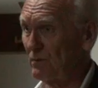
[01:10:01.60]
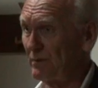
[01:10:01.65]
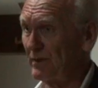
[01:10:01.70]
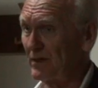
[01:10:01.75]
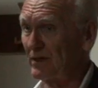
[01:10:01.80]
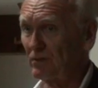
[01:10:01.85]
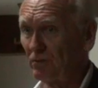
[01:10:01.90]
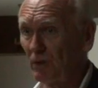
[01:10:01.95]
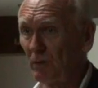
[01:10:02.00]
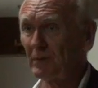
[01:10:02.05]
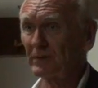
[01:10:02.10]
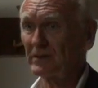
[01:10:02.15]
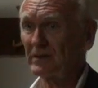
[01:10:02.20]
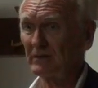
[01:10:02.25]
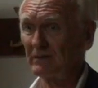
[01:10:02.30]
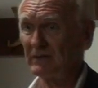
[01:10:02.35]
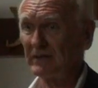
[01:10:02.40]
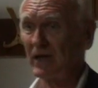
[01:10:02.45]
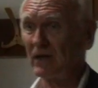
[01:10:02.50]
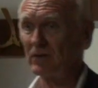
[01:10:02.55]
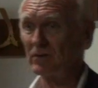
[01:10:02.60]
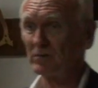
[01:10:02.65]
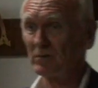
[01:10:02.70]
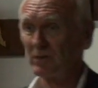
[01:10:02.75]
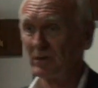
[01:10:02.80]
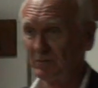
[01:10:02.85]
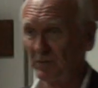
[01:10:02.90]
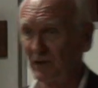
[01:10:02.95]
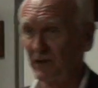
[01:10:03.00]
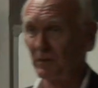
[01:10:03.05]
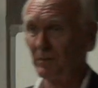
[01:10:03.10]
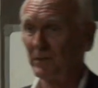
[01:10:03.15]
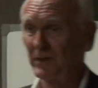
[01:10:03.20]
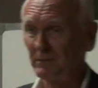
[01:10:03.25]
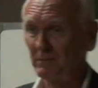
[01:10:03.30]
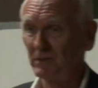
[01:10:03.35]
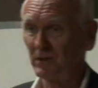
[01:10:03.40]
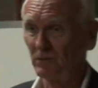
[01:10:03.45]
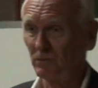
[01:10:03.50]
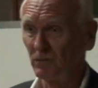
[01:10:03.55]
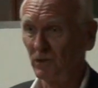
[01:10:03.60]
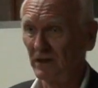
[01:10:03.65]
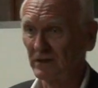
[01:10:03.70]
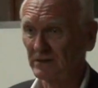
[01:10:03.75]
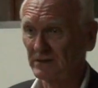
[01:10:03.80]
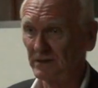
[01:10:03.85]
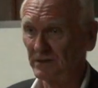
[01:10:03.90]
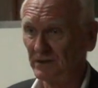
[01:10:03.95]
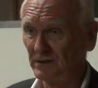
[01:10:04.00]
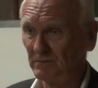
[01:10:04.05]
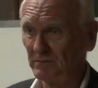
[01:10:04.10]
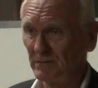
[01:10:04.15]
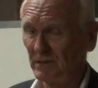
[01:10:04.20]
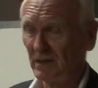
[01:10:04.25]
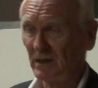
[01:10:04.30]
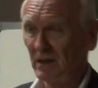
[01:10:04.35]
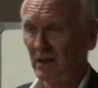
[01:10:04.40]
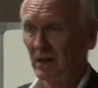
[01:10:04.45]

would be cooperatively owned by the people who worked in them.